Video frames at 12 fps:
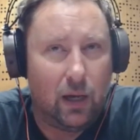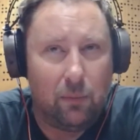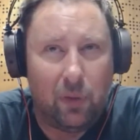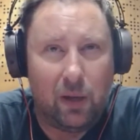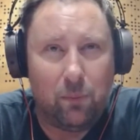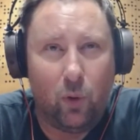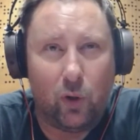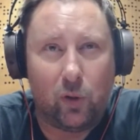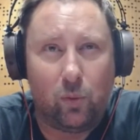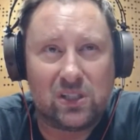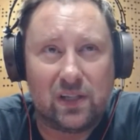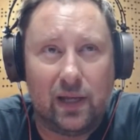My motto
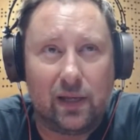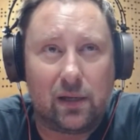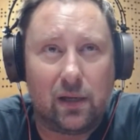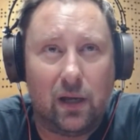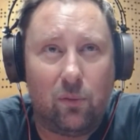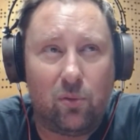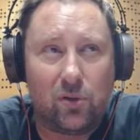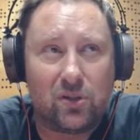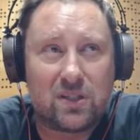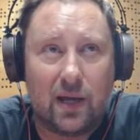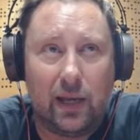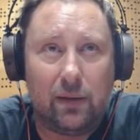was like, I want to
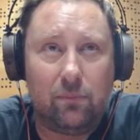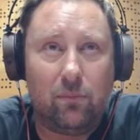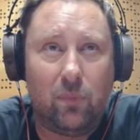sign